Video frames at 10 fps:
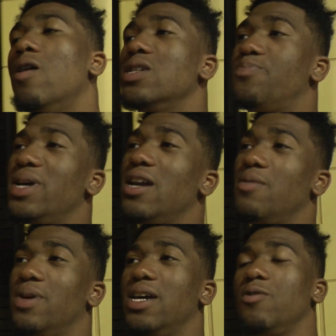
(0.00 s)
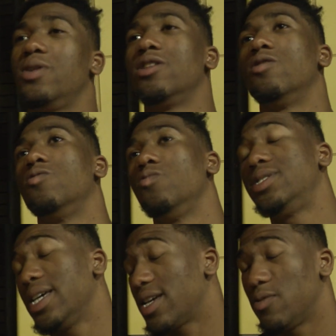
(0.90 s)
Oh, it's big, man. You know, we're
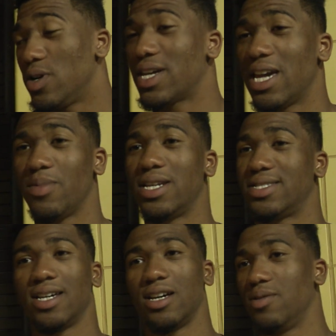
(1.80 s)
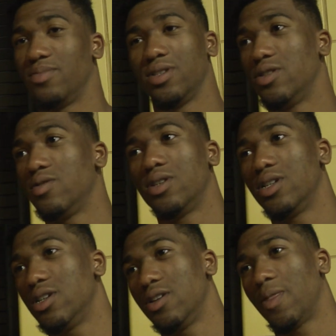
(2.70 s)
taking it one game at a time. You
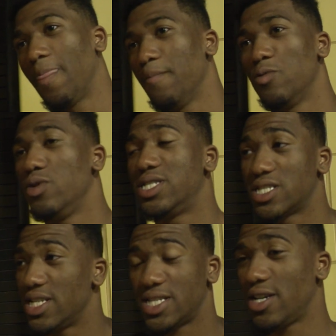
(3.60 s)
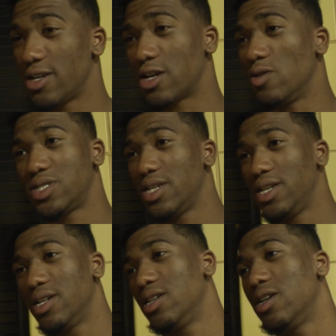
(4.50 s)
know, we just listening to coaching
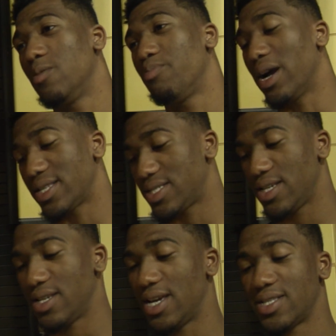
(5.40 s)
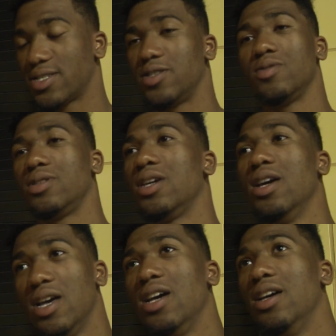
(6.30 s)
and practicing and executing.
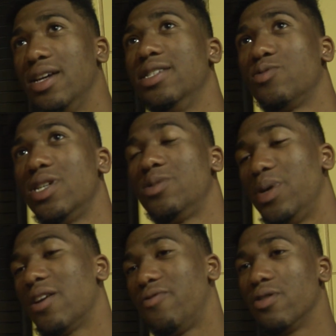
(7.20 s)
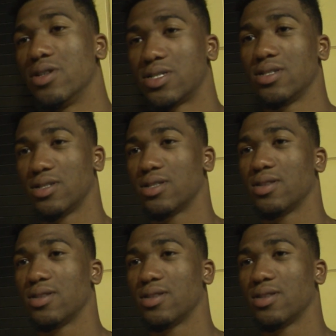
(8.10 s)
And this win is big for us.